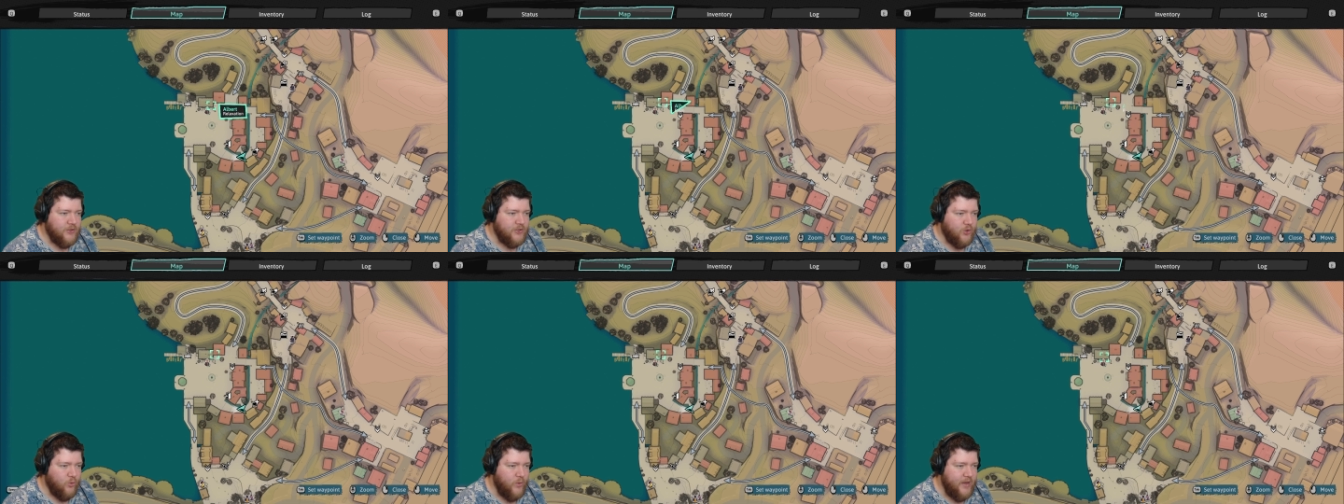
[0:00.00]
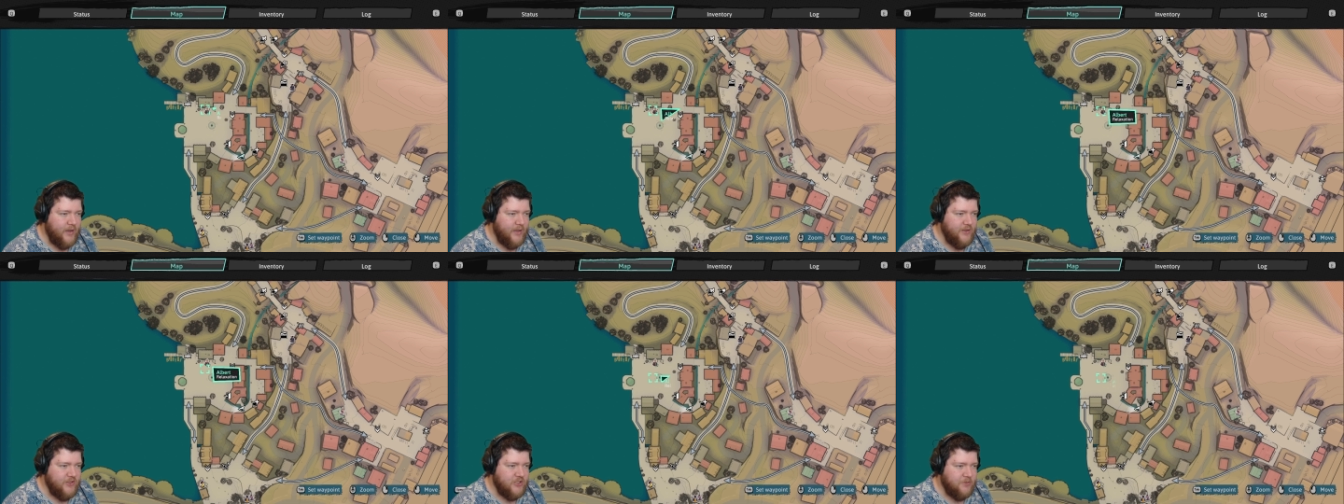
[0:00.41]
So we
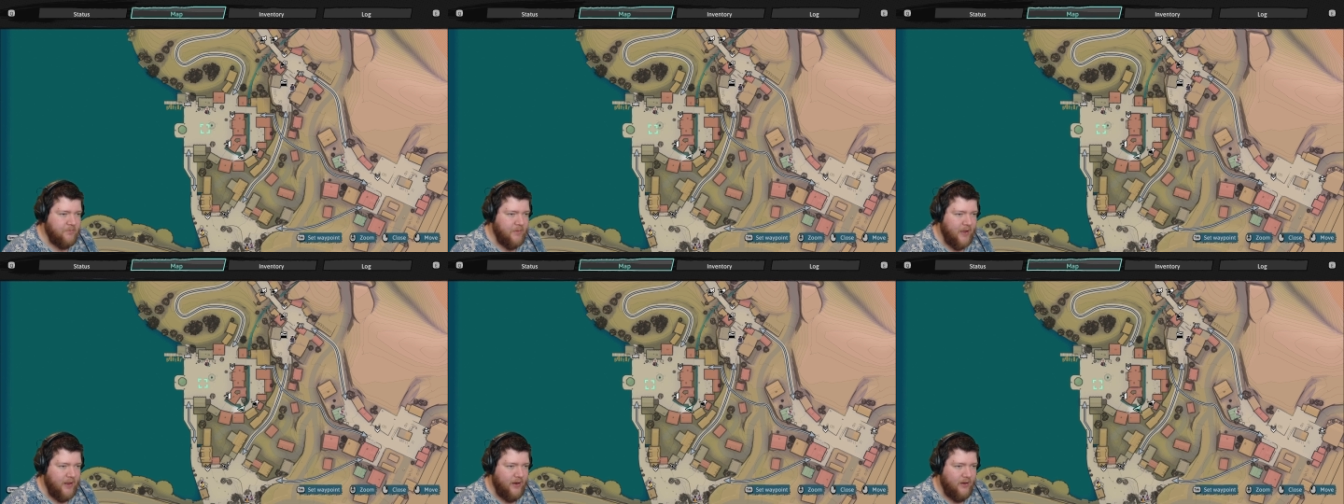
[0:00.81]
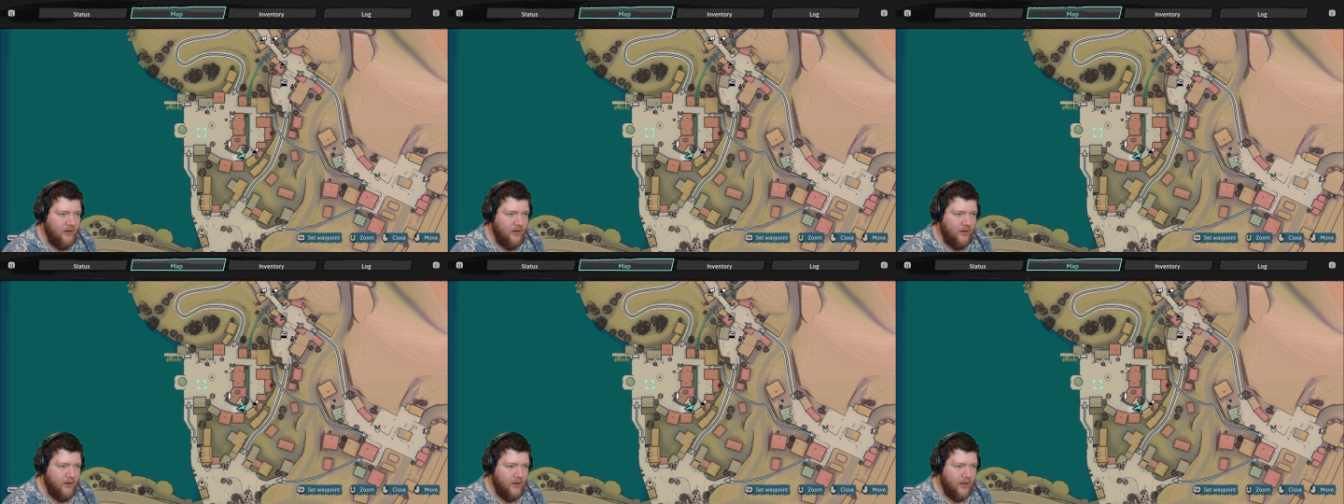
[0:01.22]
can
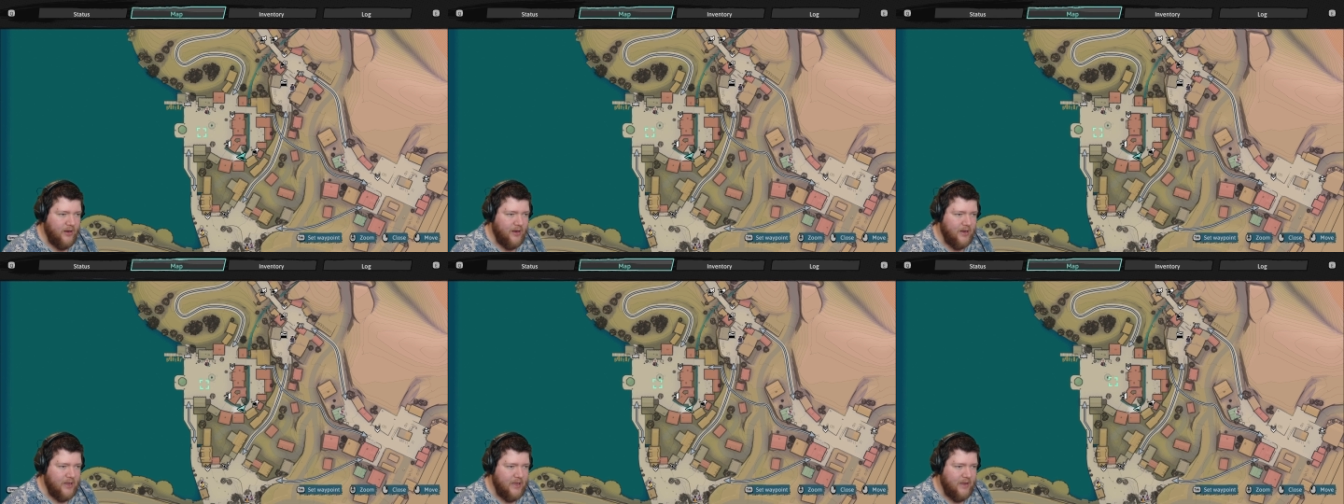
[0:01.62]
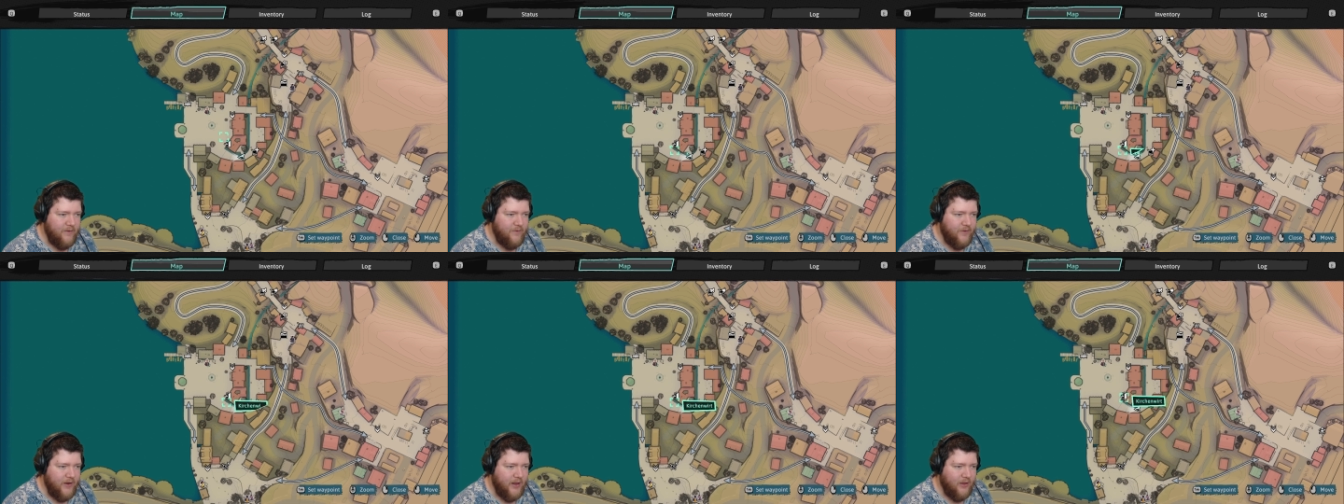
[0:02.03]
spend an
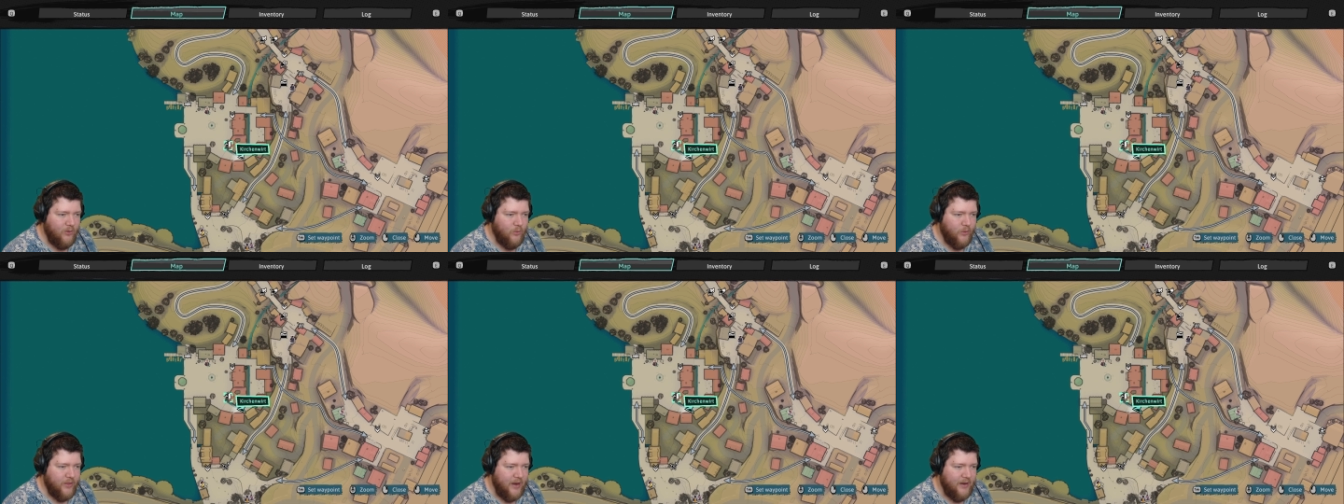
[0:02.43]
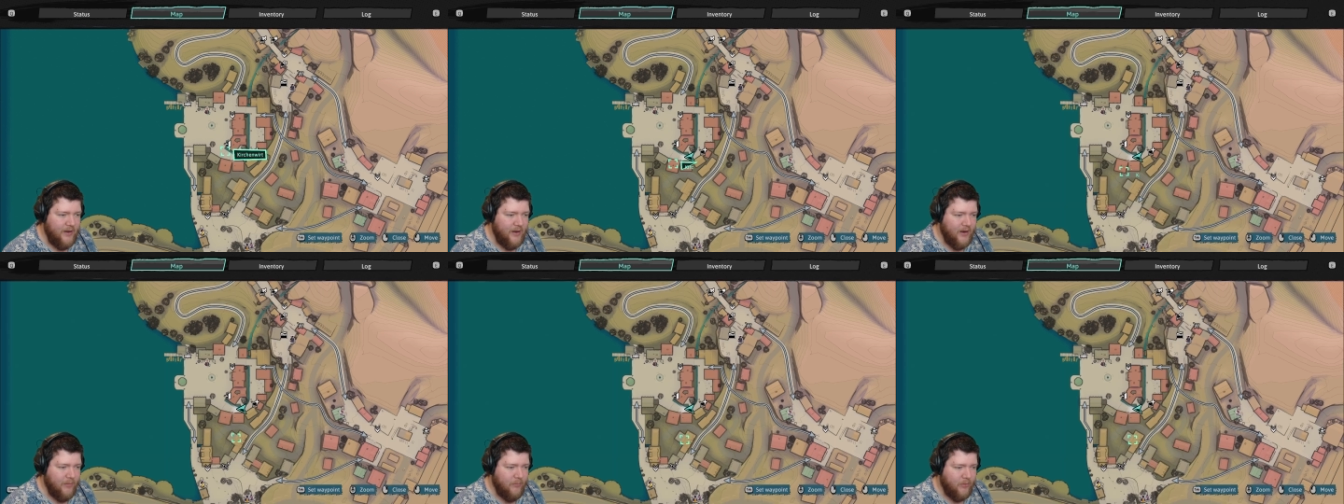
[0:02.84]
evening with a
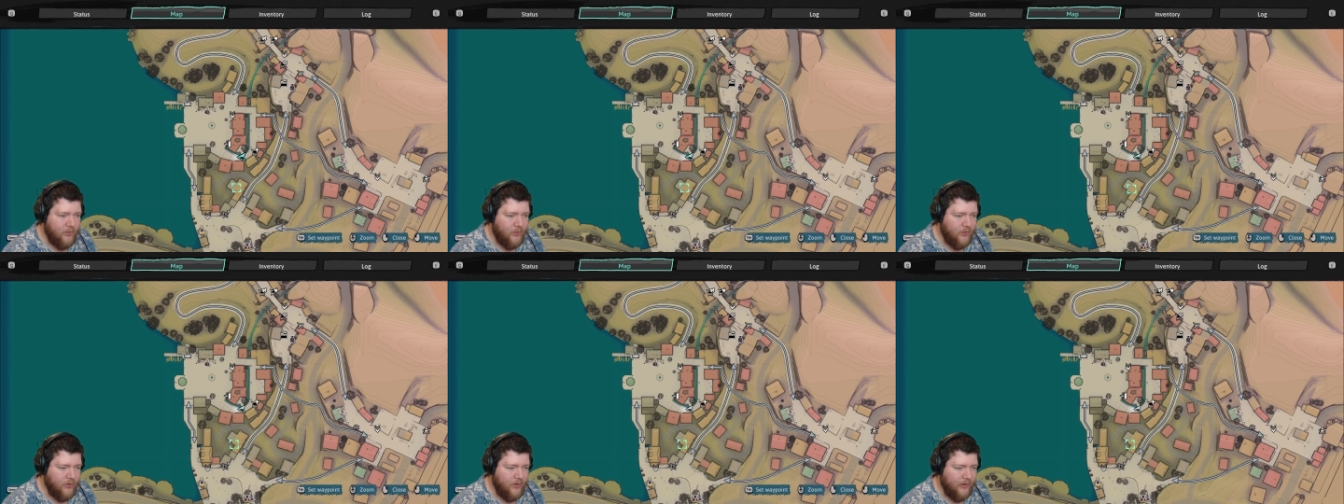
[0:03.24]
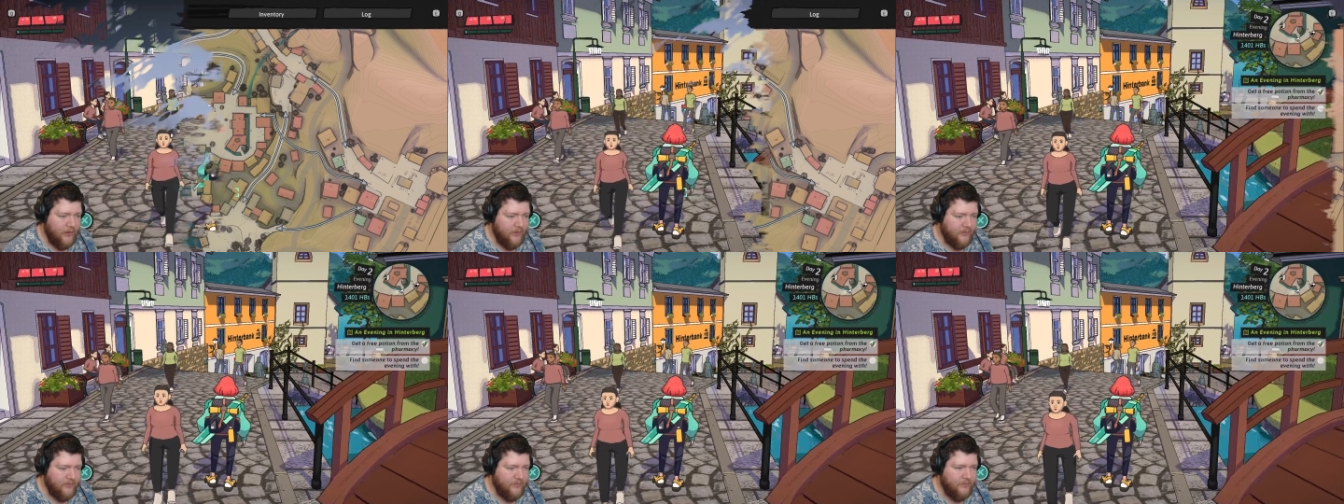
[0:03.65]
number
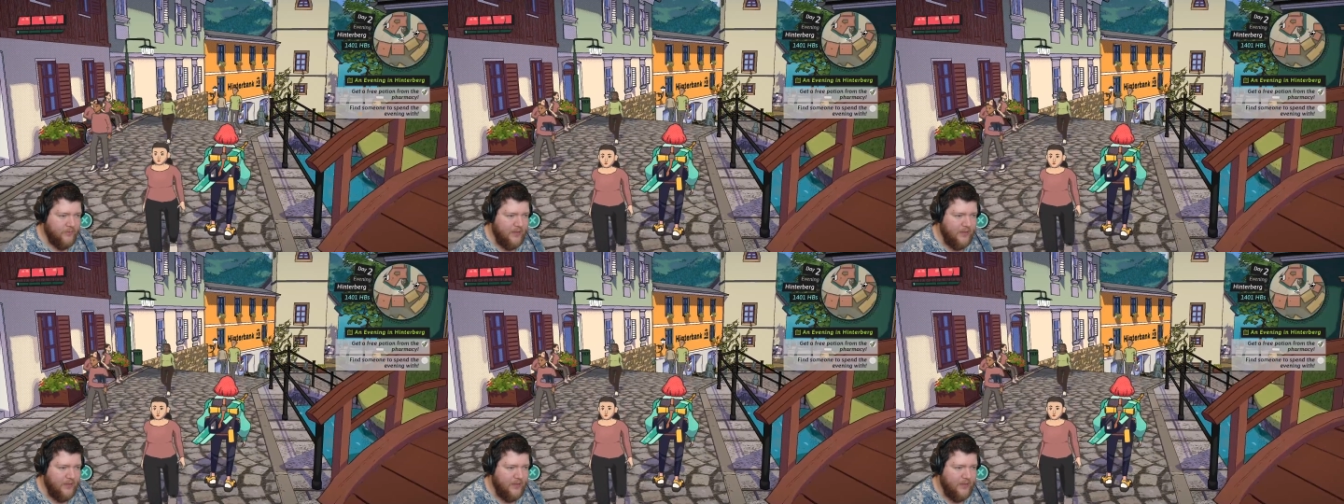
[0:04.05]
of